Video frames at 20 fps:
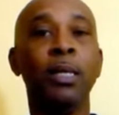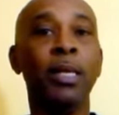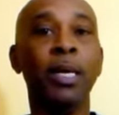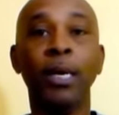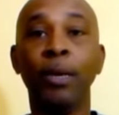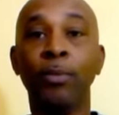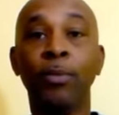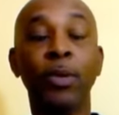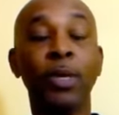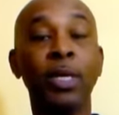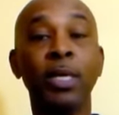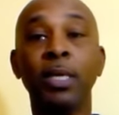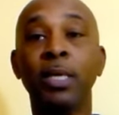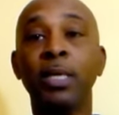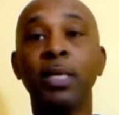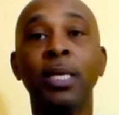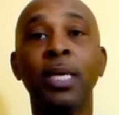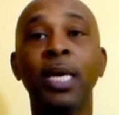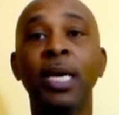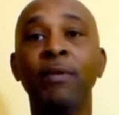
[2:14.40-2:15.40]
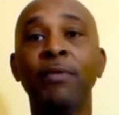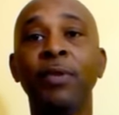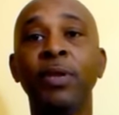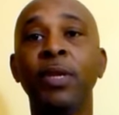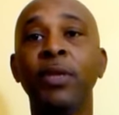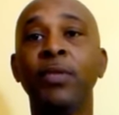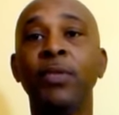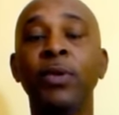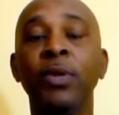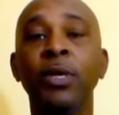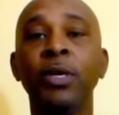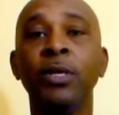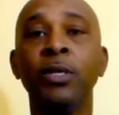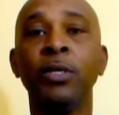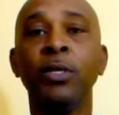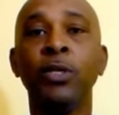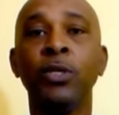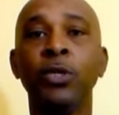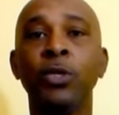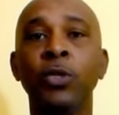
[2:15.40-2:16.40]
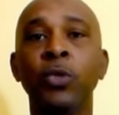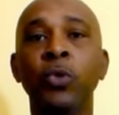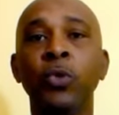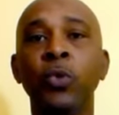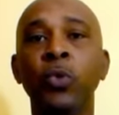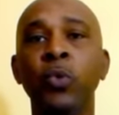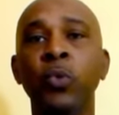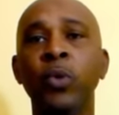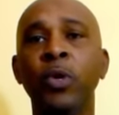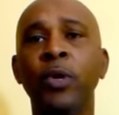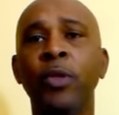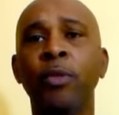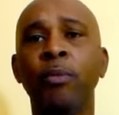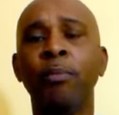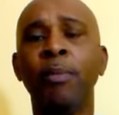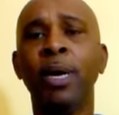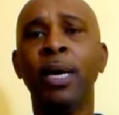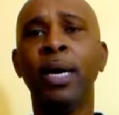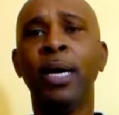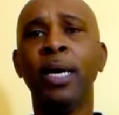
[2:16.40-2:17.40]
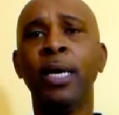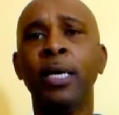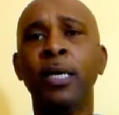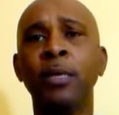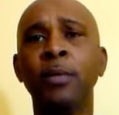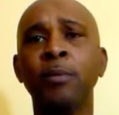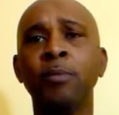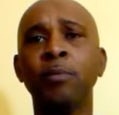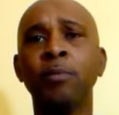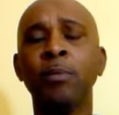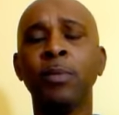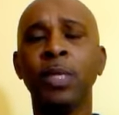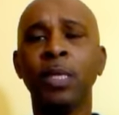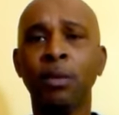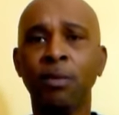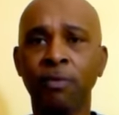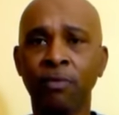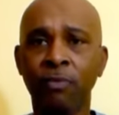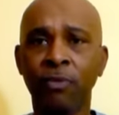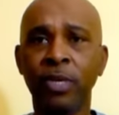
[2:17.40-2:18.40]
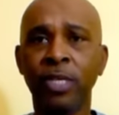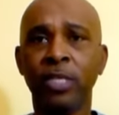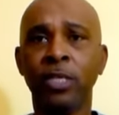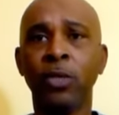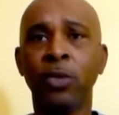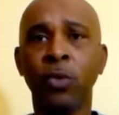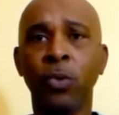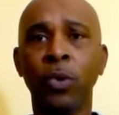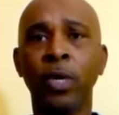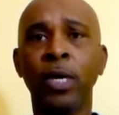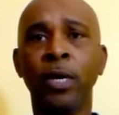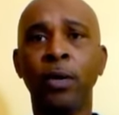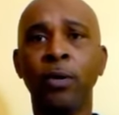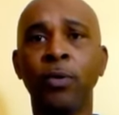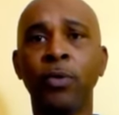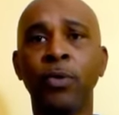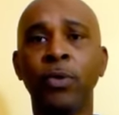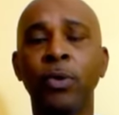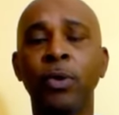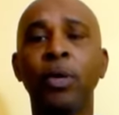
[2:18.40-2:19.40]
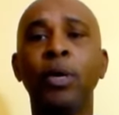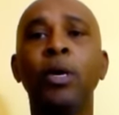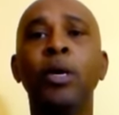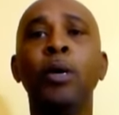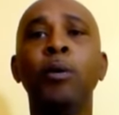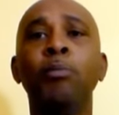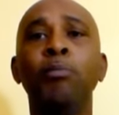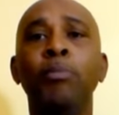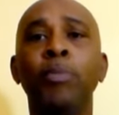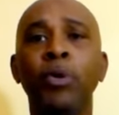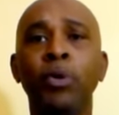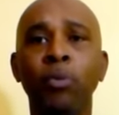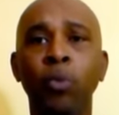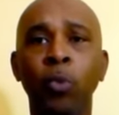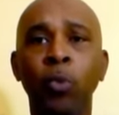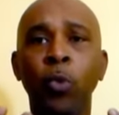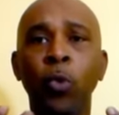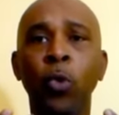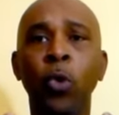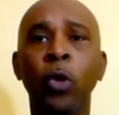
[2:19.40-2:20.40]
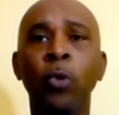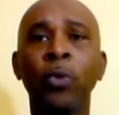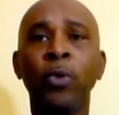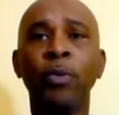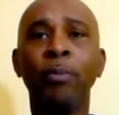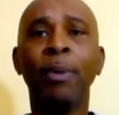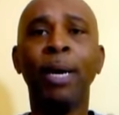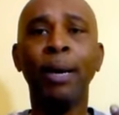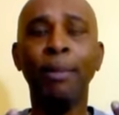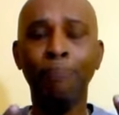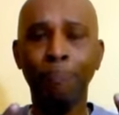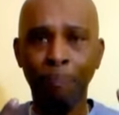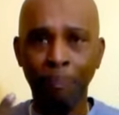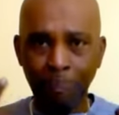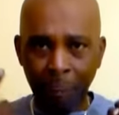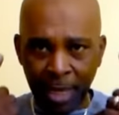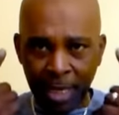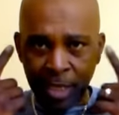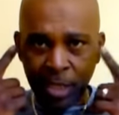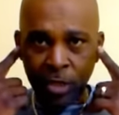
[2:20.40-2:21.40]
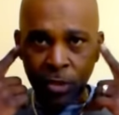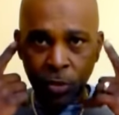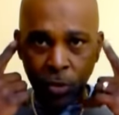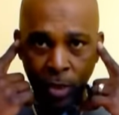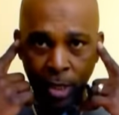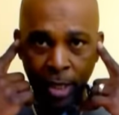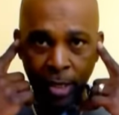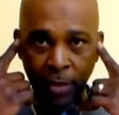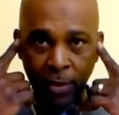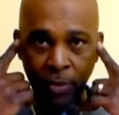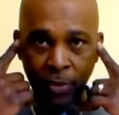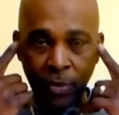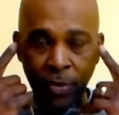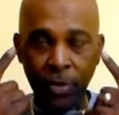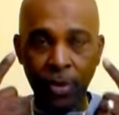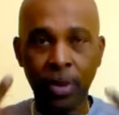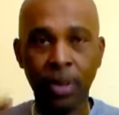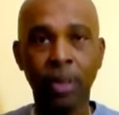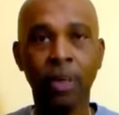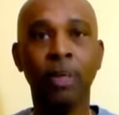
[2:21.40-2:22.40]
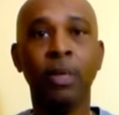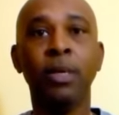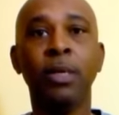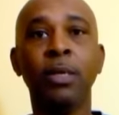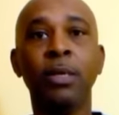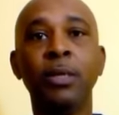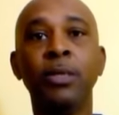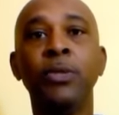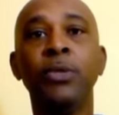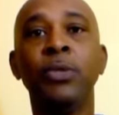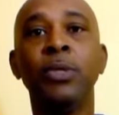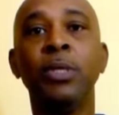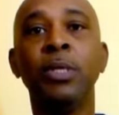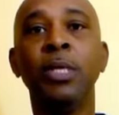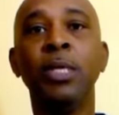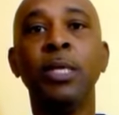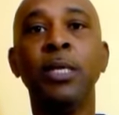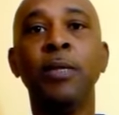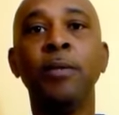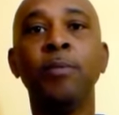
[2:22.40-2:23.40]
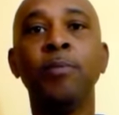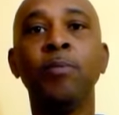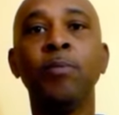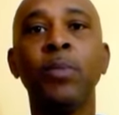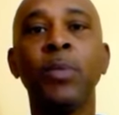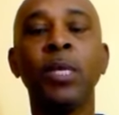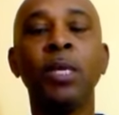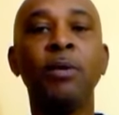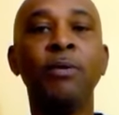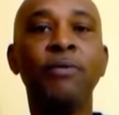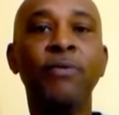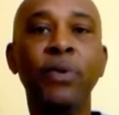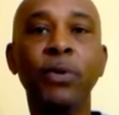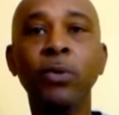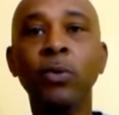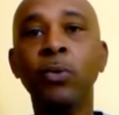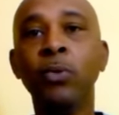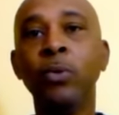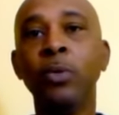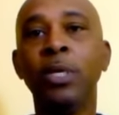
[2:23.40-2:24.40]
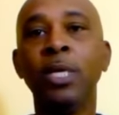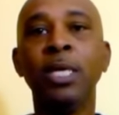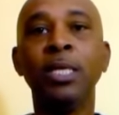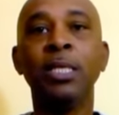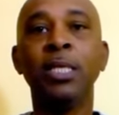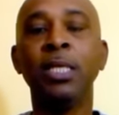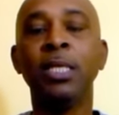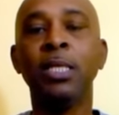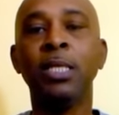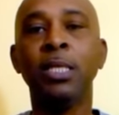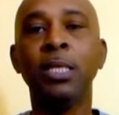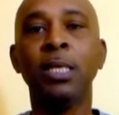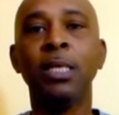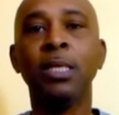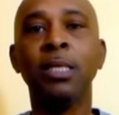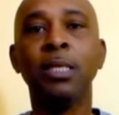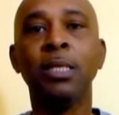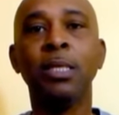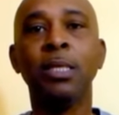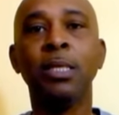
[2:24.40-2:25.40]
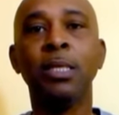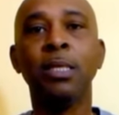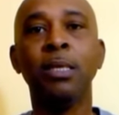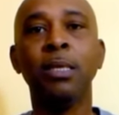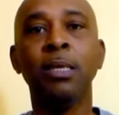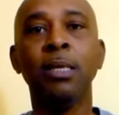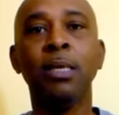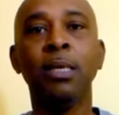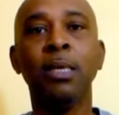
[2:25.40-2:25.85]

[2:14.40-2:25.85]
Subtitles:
that really didn't have anything to do with my physical health, but more with my mental health. You see, food doesn't just